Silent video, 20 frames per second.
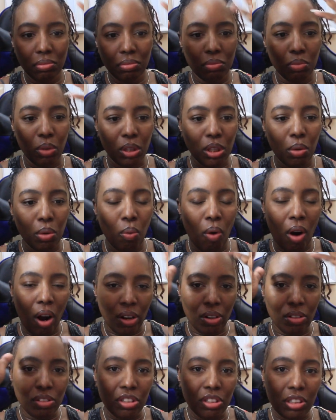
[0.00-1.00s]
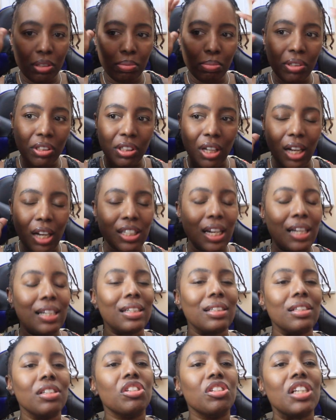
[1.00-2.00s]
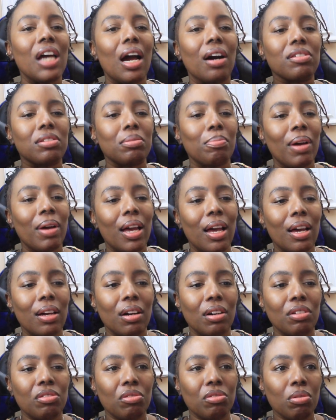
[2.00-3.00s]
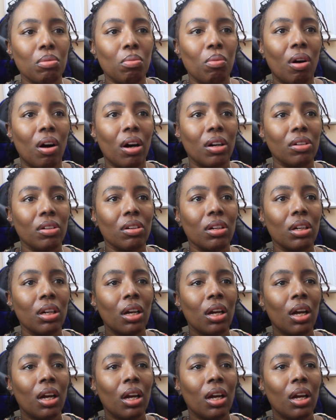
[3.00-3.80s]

with the water, and just massaged. I didn't douse my head under the water.